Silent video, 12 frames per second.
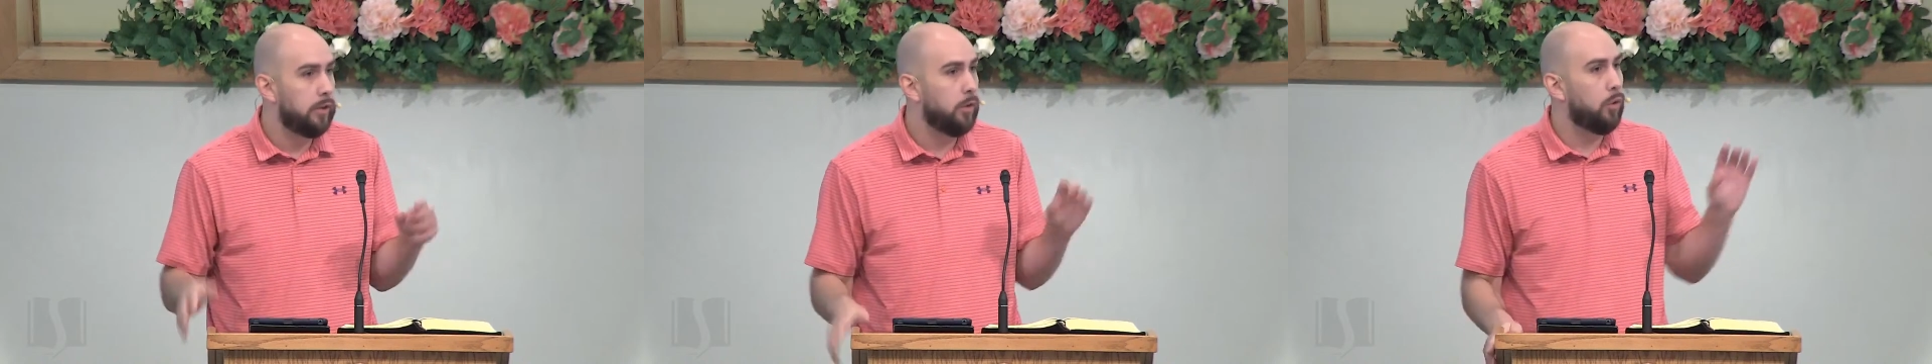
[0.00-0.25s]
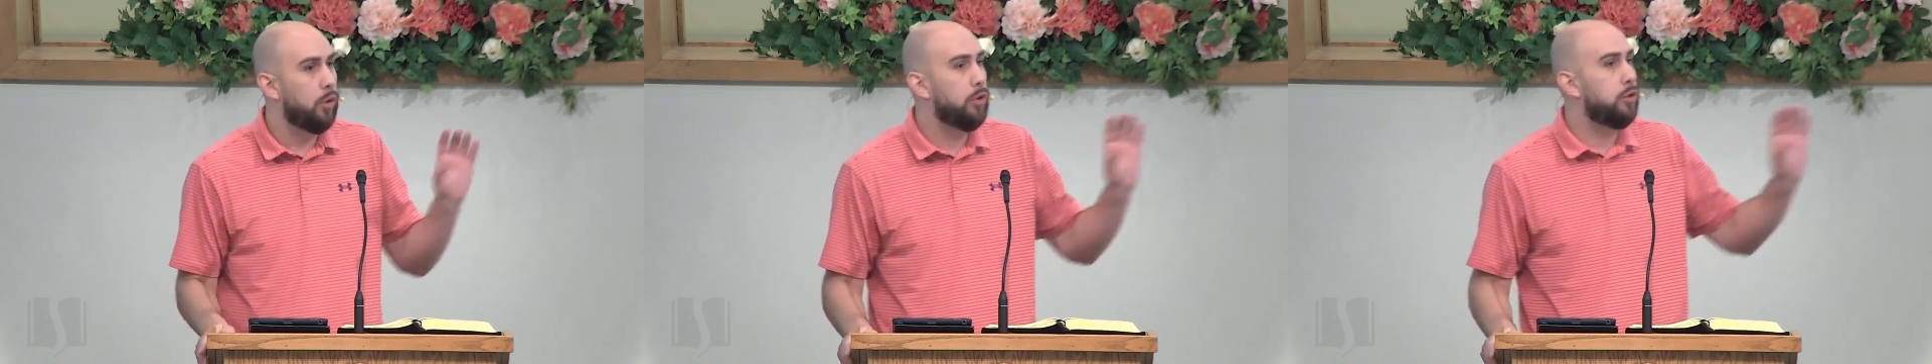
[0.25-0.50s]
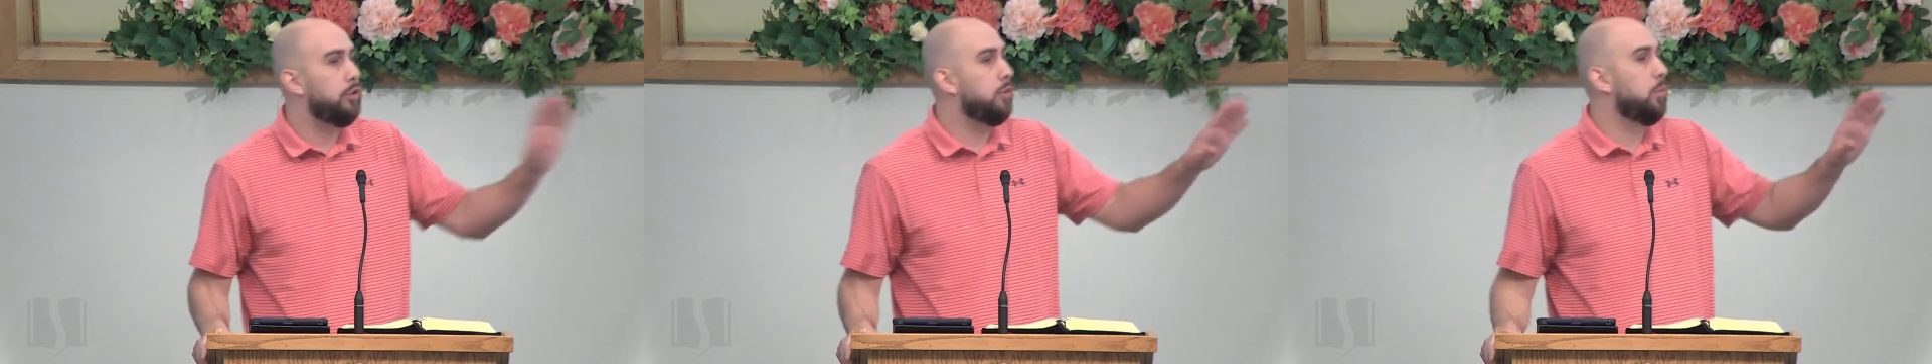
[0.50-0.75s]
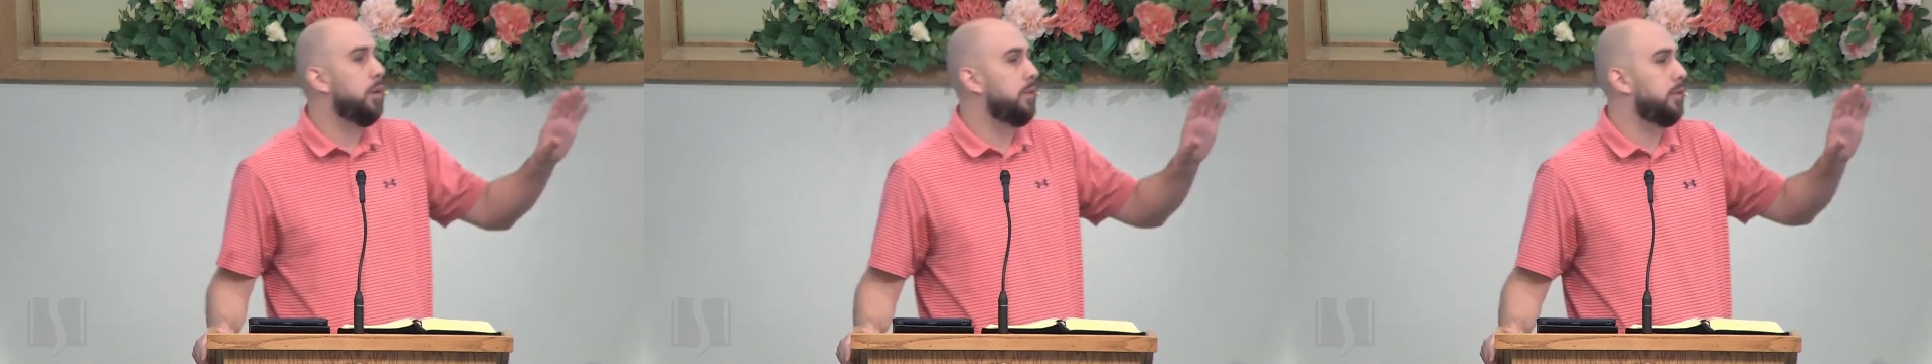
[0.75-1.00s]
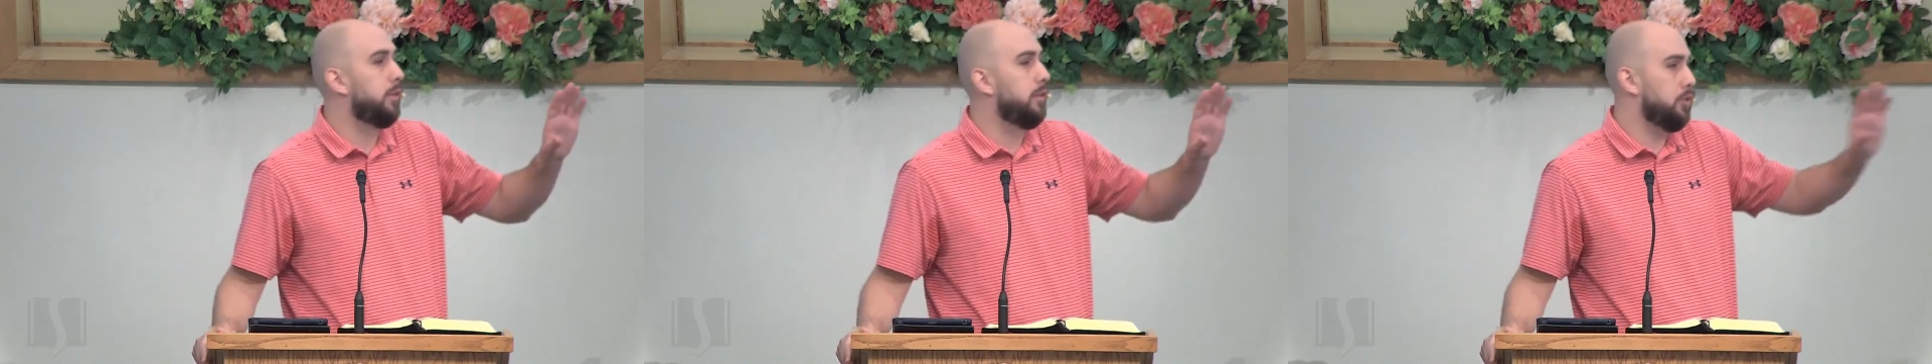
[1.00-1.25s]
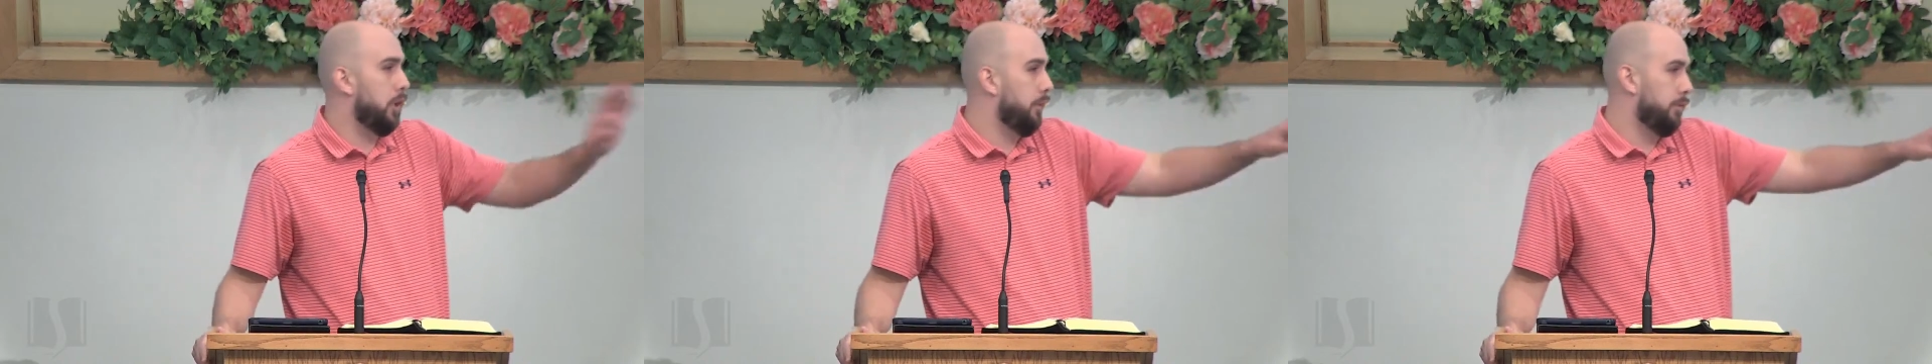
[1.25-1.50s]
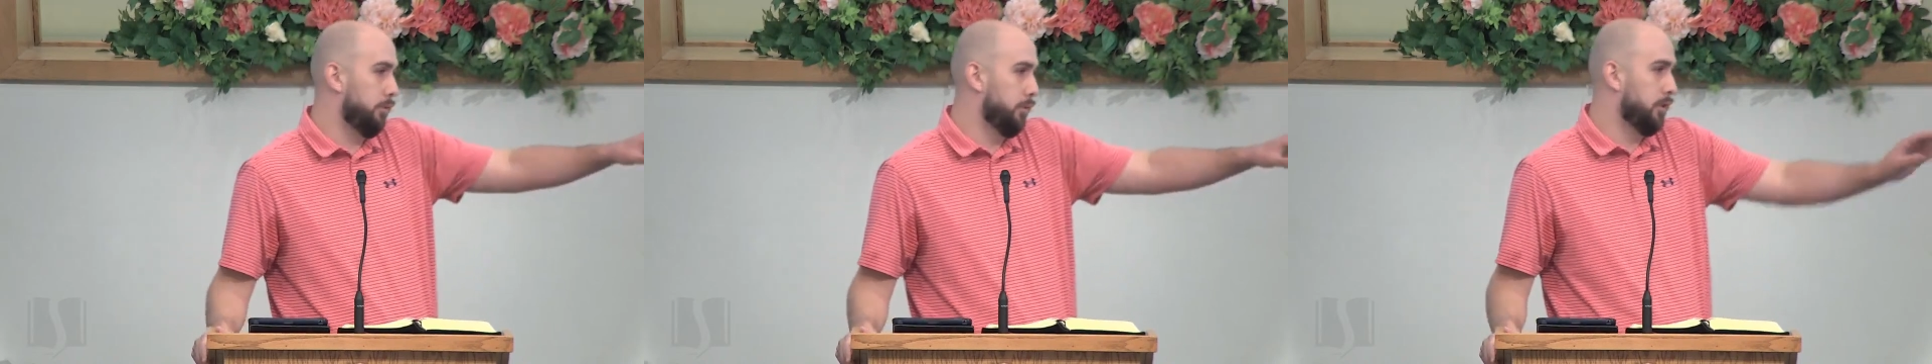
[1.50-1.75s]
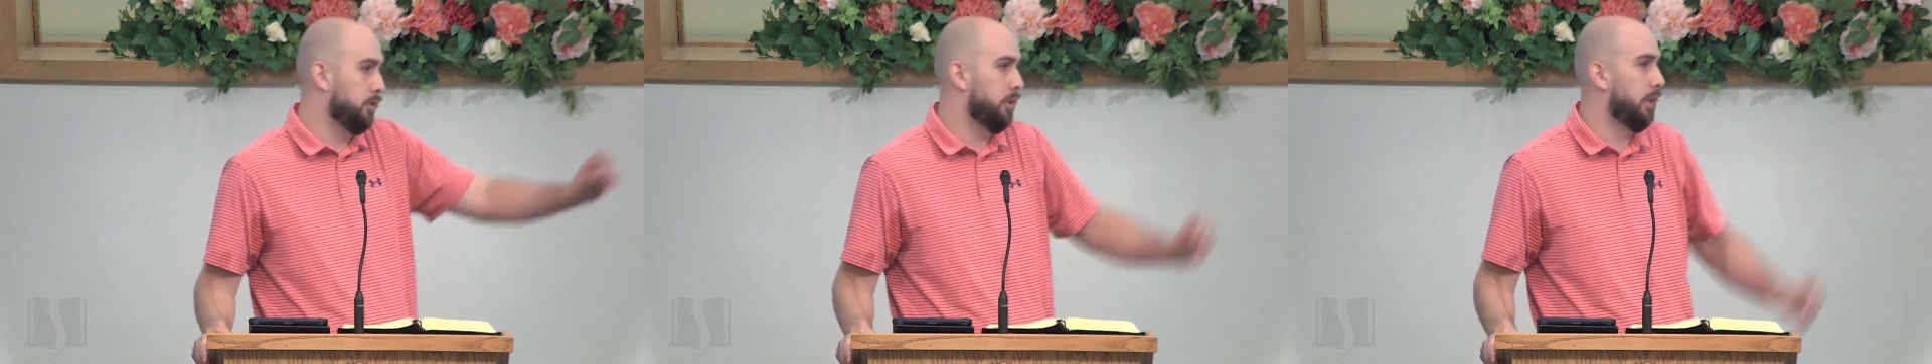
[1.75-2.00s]
Or do you want the drive-through
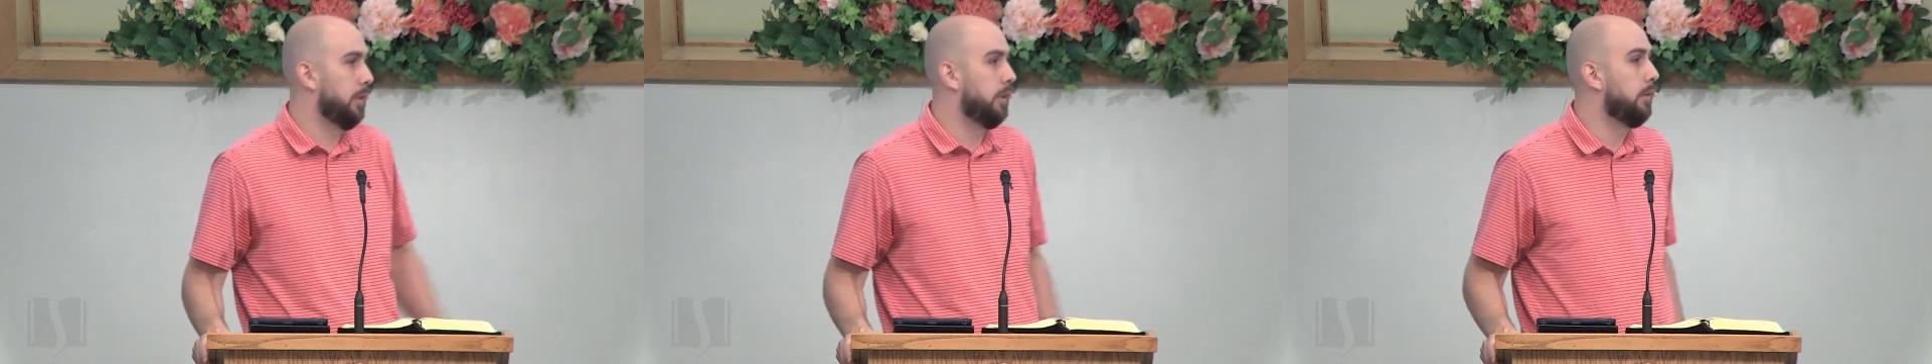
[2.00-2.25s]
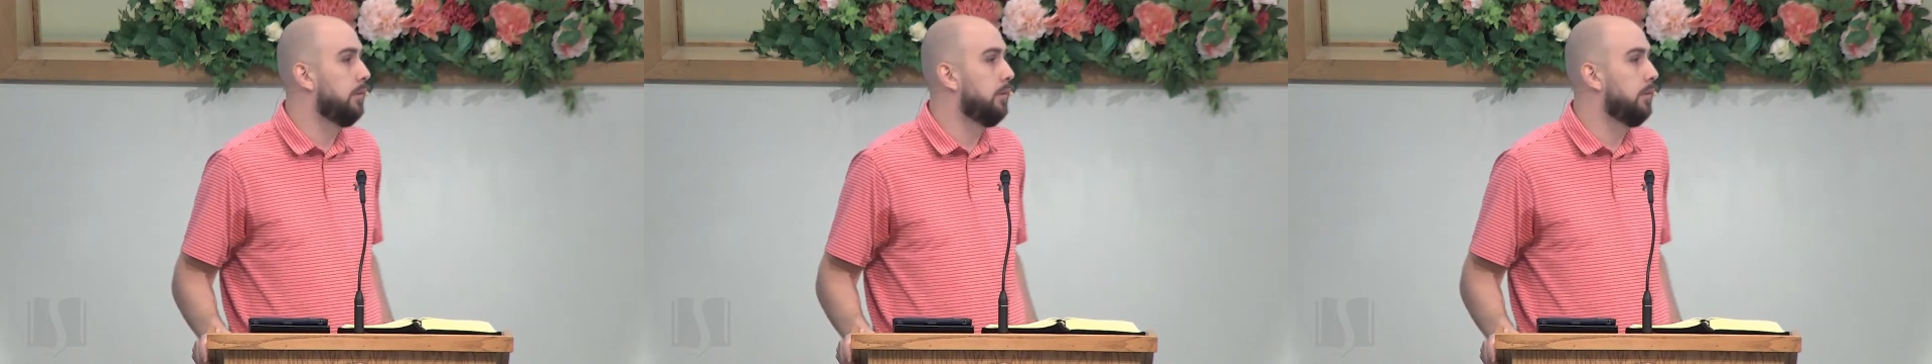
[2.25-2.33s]
Christianity,